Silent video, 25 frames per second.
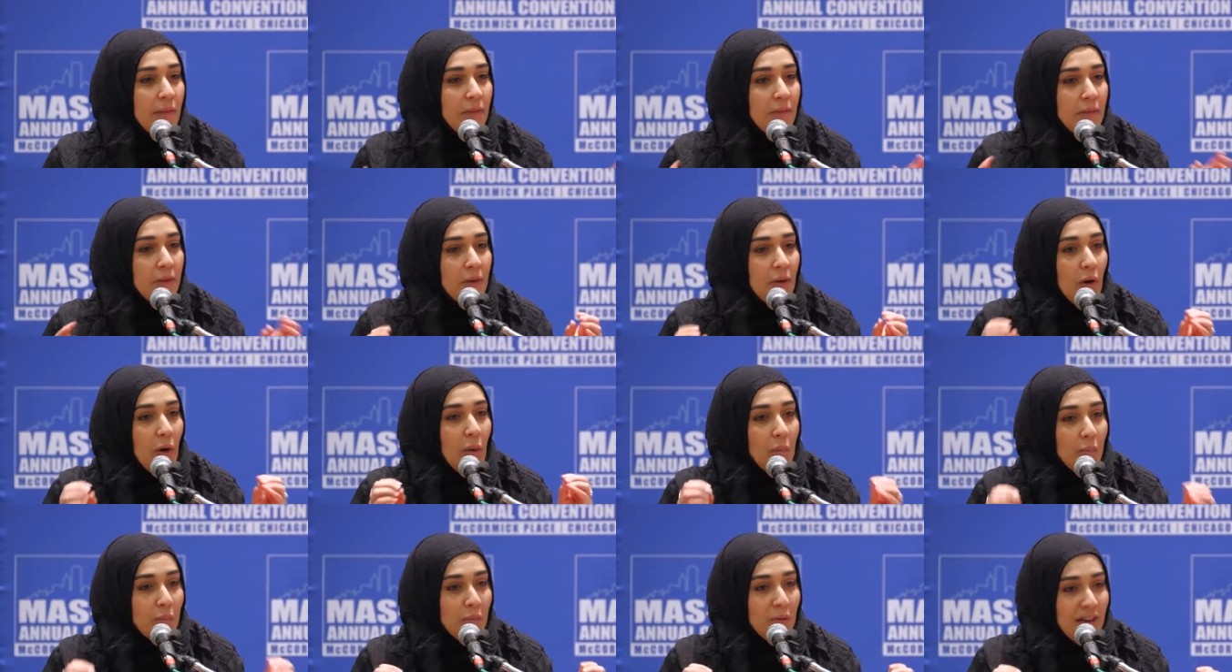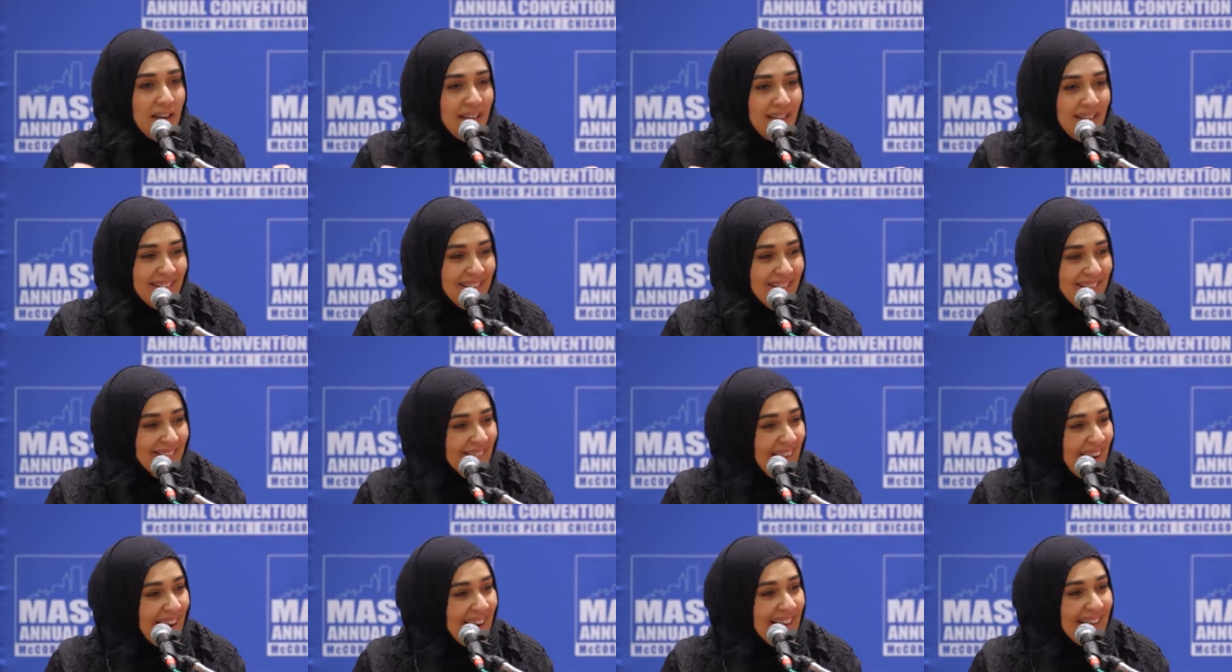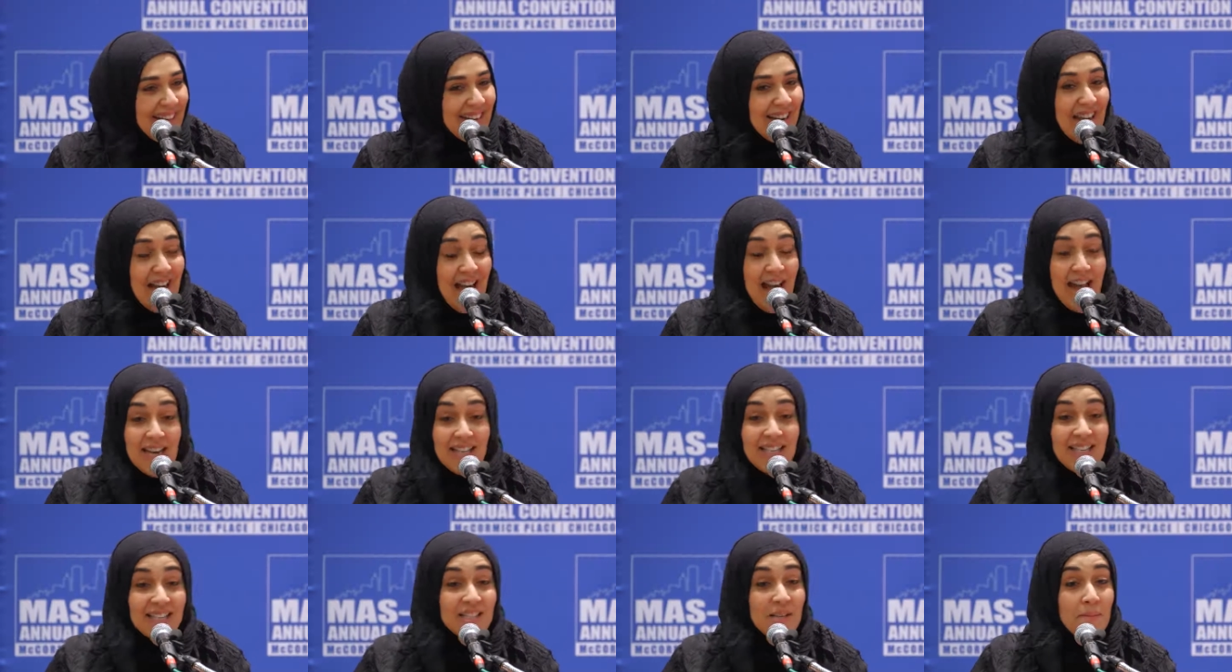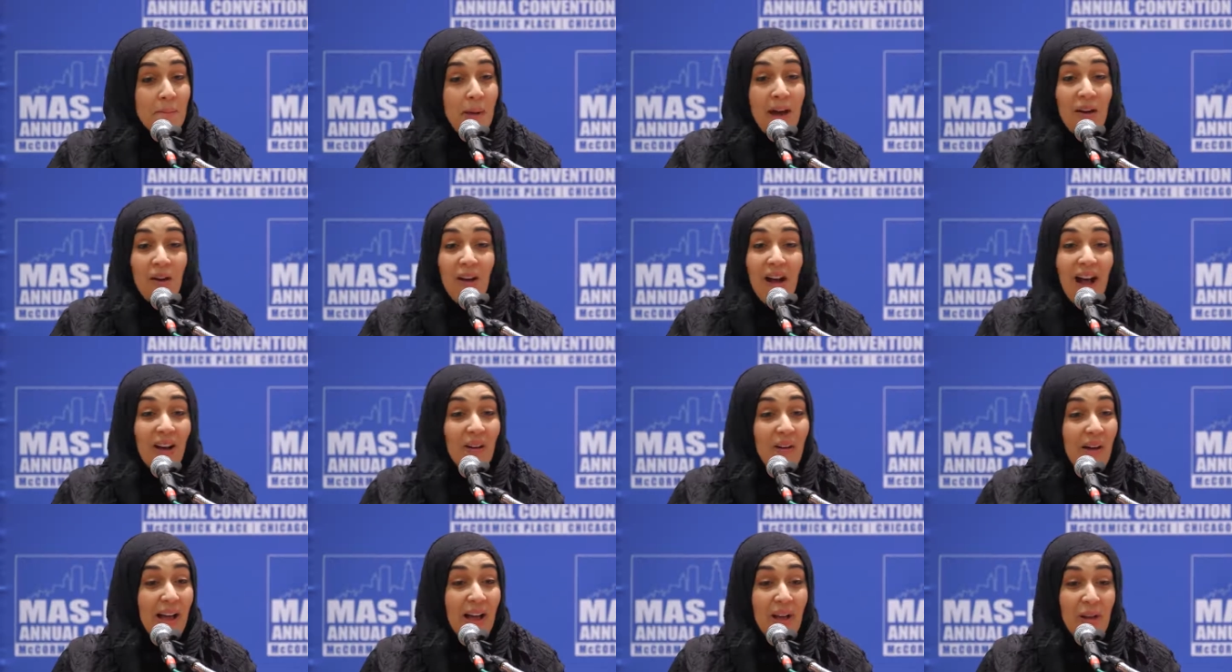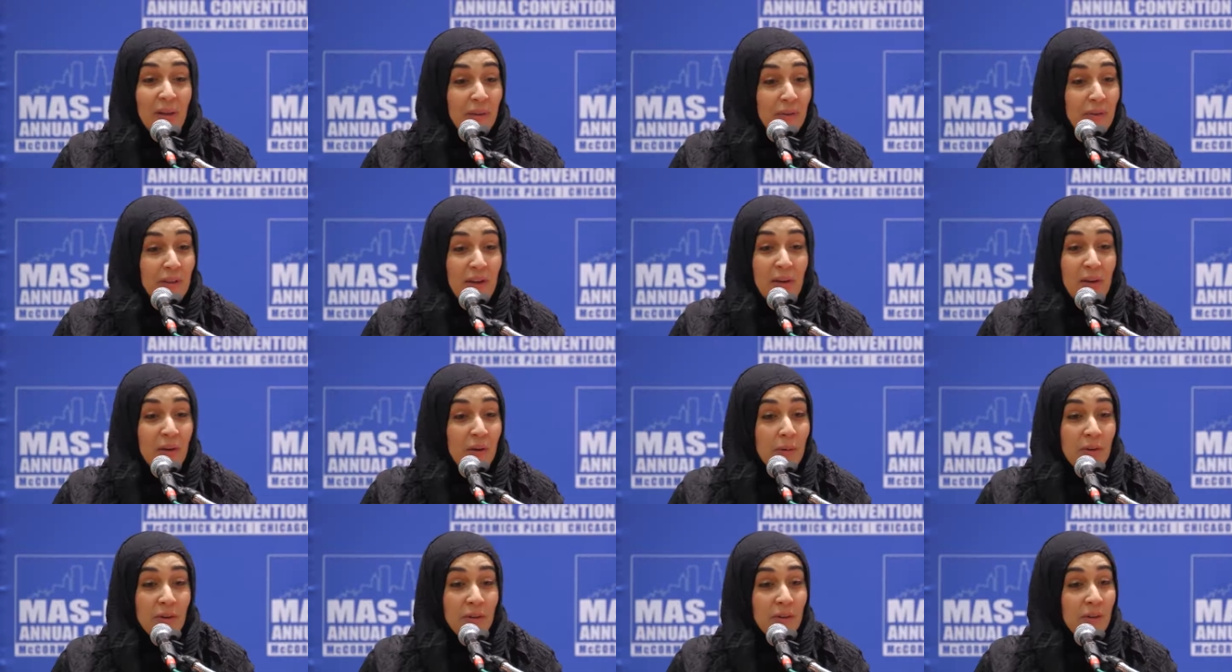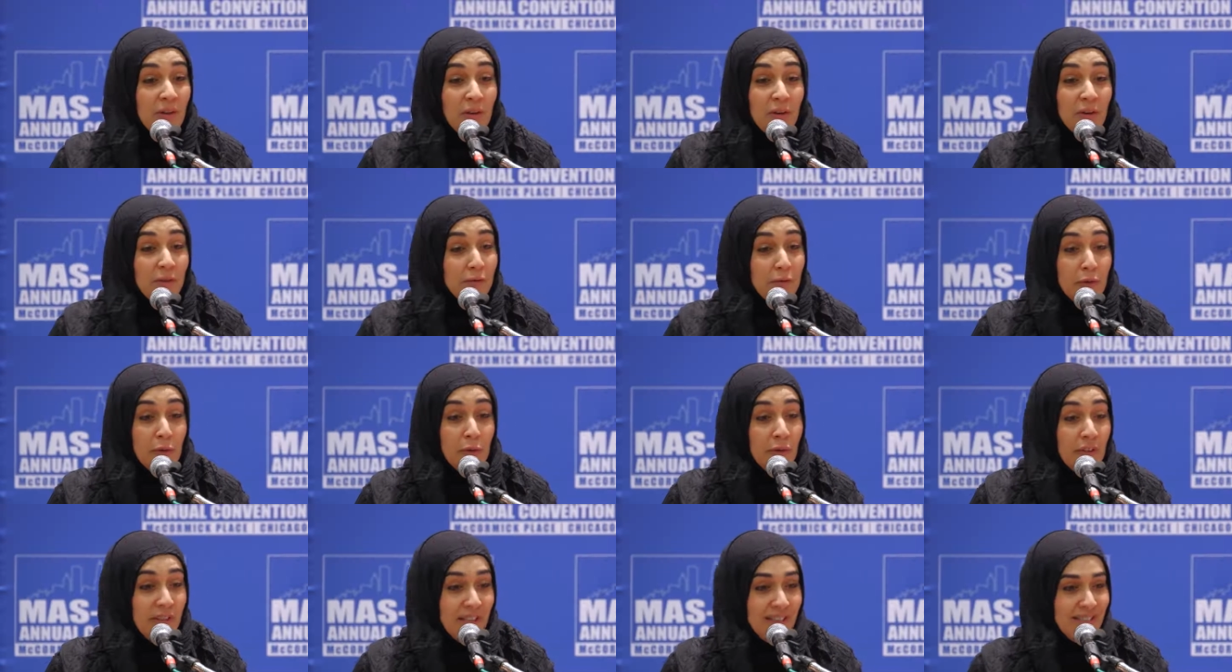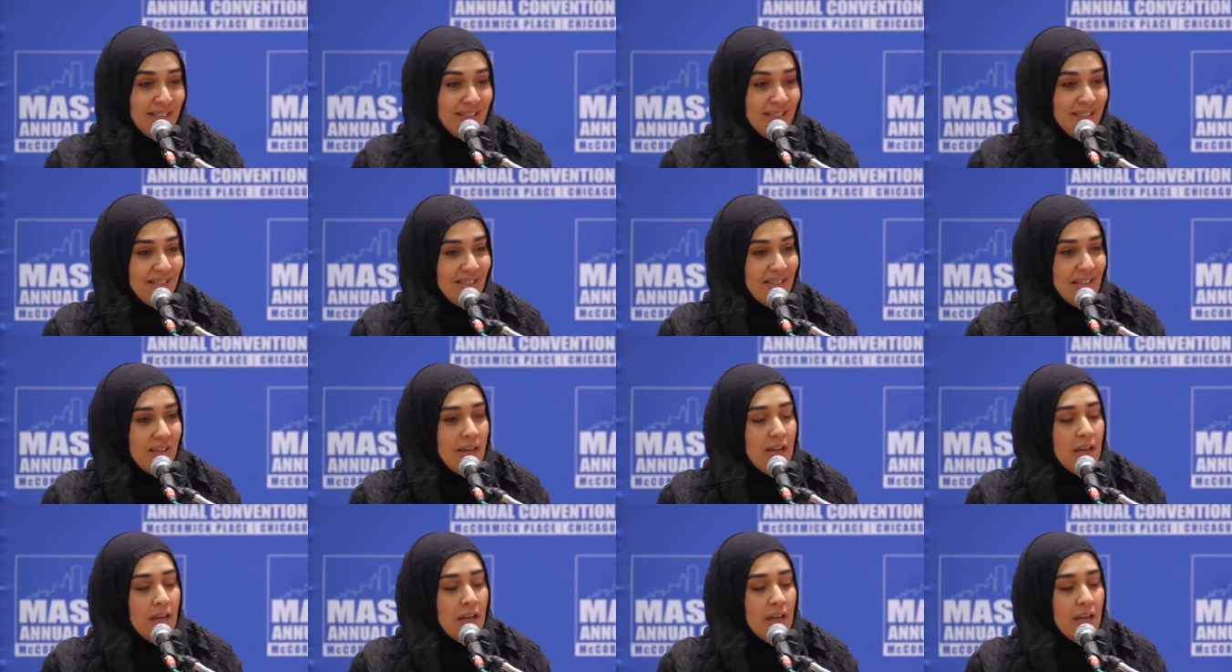if you don't breathe, right? And it doesn't matter how healthy your, your food is.